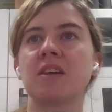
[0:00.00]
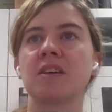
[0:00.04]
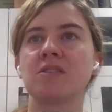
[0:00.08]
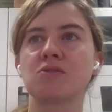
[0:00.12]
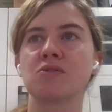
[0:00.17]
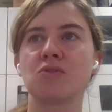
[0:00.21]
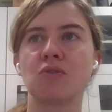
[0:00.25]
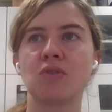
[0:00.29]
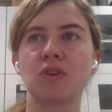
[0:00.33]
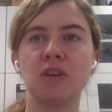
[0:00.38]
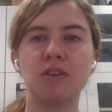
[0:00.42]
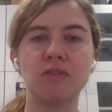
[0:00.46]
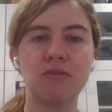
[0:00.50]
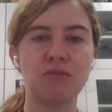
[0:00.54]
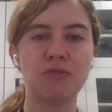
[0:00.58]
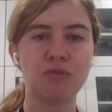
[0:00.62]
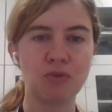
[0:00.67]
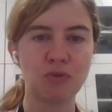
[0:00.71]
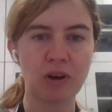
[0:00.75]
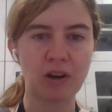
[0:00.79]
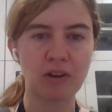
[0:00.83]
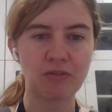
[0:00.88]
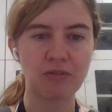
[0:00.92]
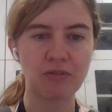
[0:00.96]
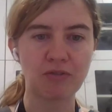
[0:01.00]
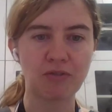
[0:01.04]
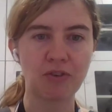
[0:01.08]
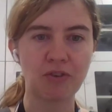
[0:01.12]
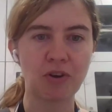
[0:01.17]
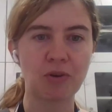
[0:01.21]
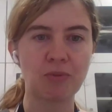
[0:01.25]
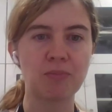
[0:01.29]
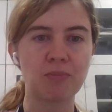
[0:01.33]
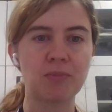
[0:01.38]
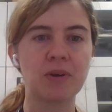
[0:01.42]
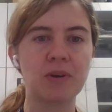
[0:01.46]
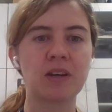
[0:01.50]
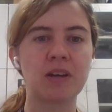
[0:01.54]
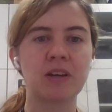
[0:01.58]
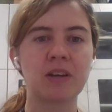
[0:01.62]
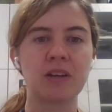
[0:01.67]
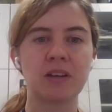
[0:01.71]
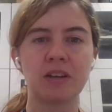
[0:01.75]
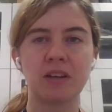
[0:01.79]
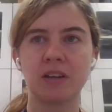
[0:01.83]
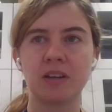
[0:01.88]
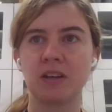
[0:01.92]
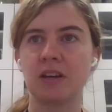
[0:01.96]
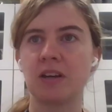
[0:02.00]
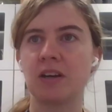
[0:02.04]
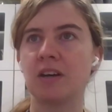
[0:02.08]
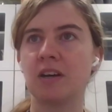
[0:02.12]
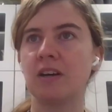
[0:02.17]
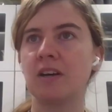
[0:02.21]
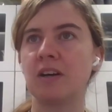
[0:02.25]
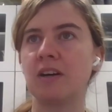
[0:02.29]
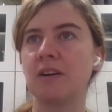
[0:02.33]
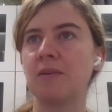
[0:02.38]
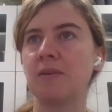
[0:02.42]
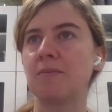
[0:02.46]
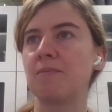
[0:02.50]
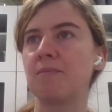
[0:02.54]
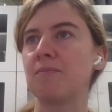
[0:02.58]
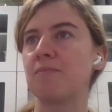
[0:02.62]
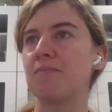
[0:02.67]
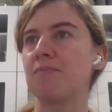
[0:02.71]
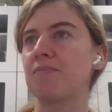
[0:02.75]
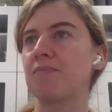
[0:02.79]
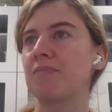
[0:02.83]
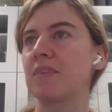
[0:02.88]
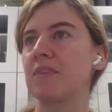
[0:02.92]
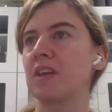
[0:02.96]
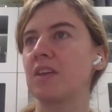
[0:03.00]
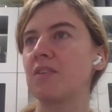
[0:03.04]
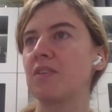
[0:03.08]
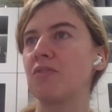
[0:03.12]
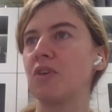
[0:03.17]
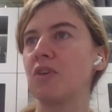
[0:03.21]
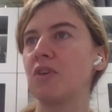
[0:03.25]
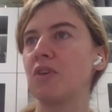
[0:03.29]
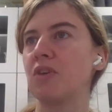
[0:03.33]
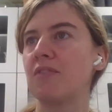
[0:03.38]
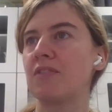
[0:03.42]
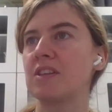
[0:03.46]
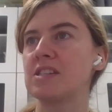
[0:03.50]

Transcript: So if you are from, if you